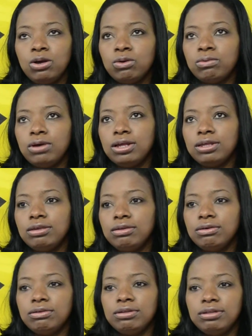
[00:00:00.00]
Well,
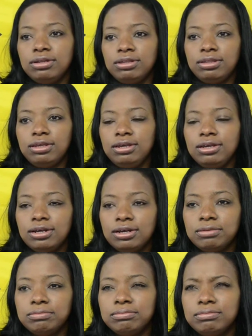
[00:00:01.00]
the thing,
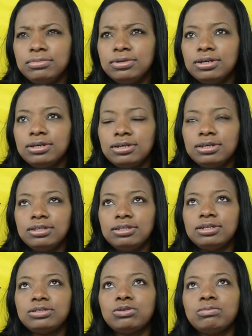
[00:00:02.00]

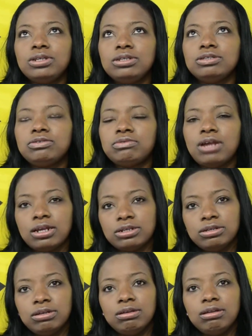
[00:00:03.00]
there's so many
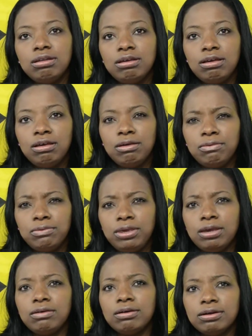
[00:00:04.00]
distractions for
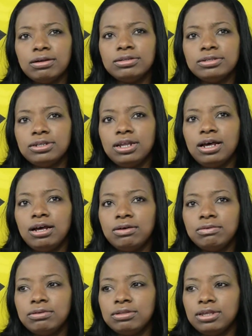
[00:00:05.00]
young girls
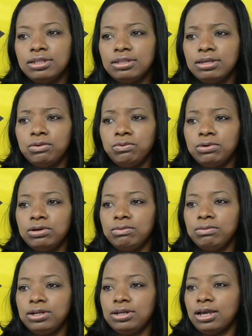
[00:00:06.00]
now than there were
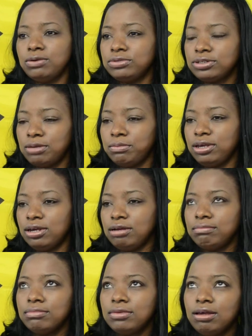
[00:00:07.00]
when I was coming
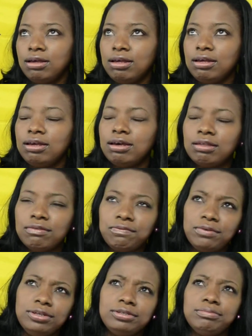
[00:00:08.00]
up.
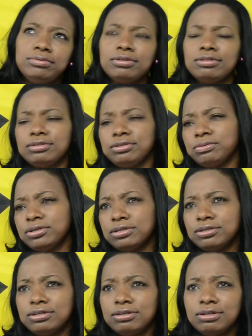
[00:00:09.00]
Facebook, the
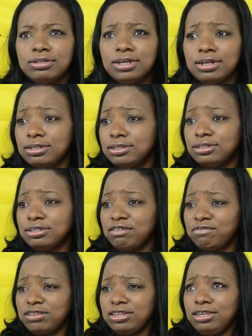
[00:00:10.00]
Twitter, and all that other
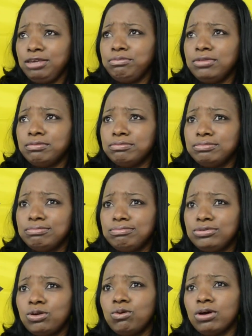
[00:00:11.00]
stuff that keep them
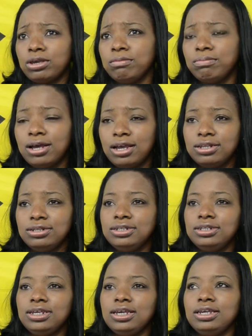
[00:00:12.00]
so occupied and
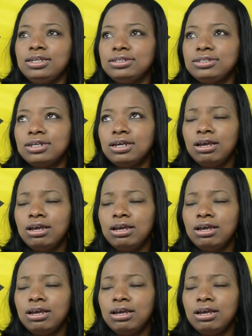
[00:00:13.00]
engaged,